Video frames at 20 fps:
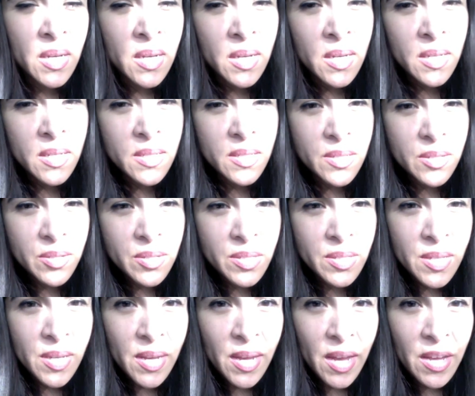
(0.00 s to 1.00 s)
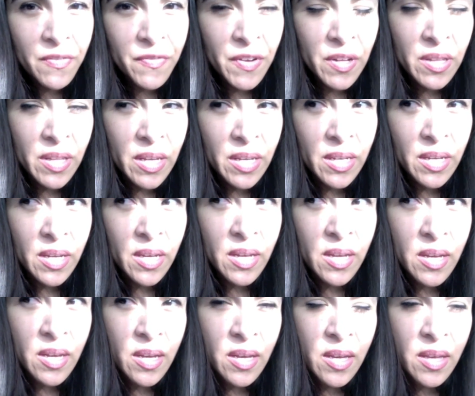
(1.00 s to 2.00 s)
seriously, I felt like
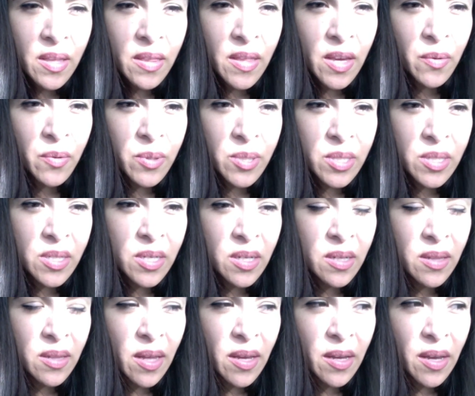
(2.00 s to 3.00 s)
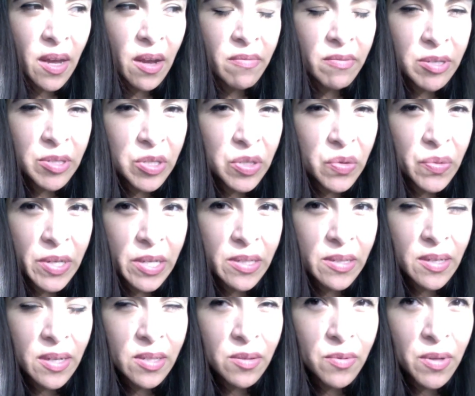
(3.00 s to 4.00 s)
they were sick like every 2 weeks.
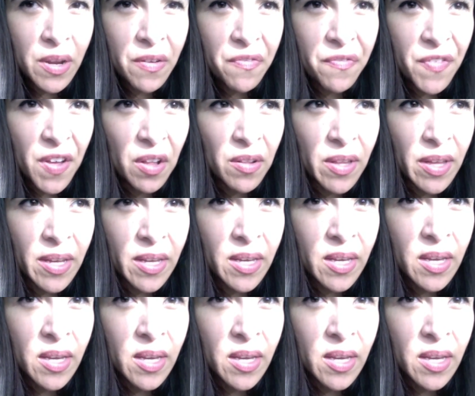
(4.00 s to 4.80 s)
That's what I felt like.